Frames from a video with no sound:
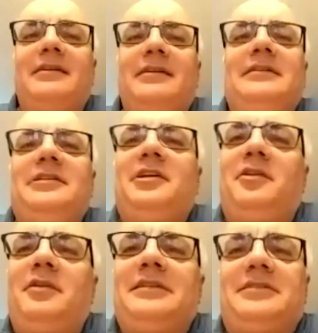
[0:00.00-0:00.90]

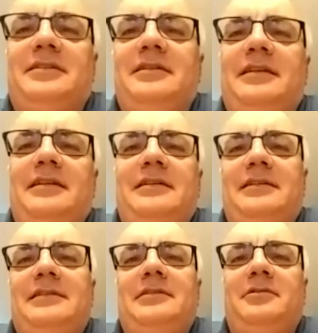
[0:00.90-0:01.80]

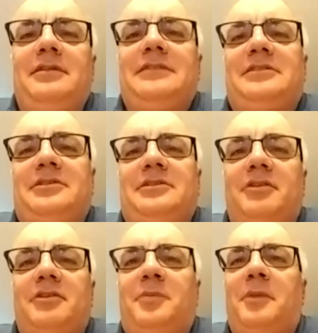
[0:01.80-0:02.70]
let's talk
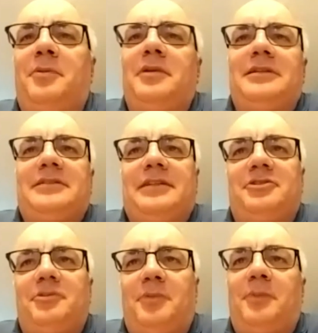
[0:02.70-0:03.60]
to people. Let's get your
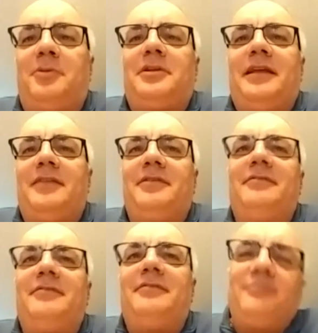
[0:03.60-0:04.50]
people together.
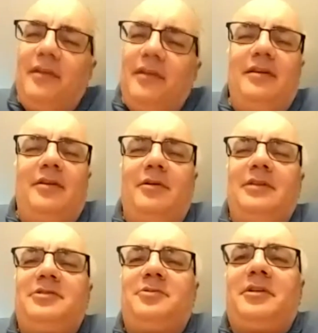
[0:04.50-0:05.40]
Let's work
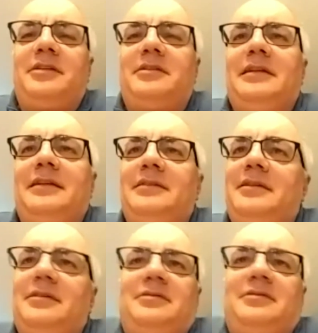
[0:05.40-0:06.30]
it. And
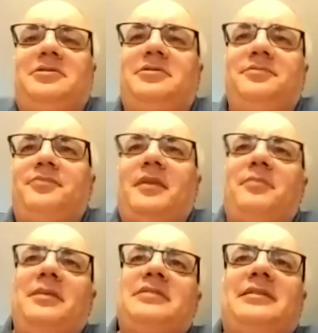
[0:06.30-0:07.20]
that's
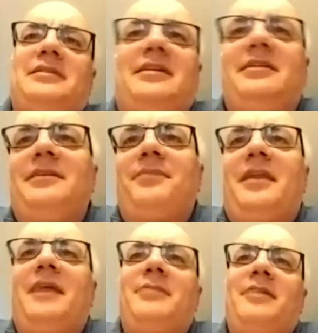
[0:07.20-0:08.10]
basically that.
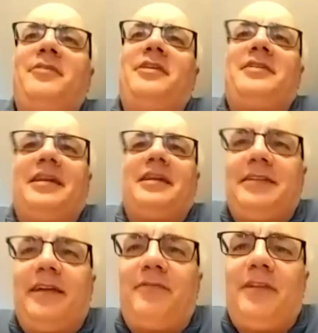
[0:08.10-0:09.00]
I'm not very tech
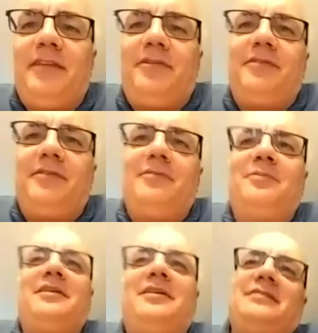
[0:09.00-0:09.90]
savvy either,
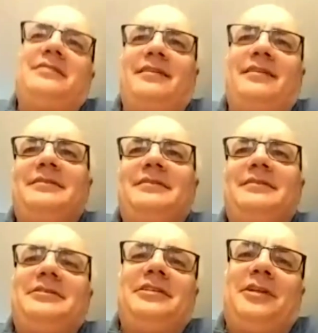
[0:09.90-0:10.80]
but
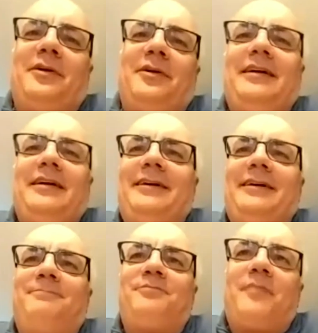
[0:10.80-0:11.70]
you know,
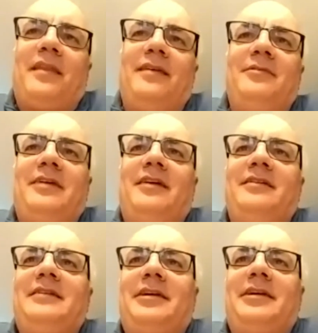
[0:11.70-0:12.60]
um, I
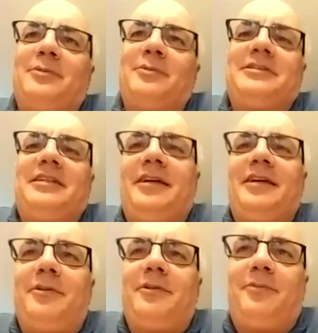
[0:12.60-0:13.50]
compensate that
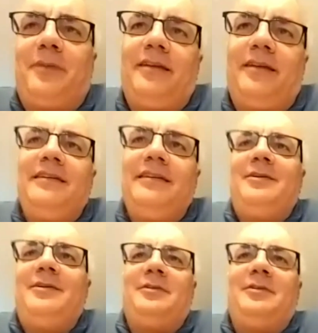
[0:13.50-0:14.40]
with my
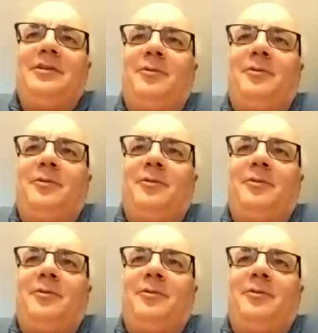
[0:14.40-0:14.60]
wanting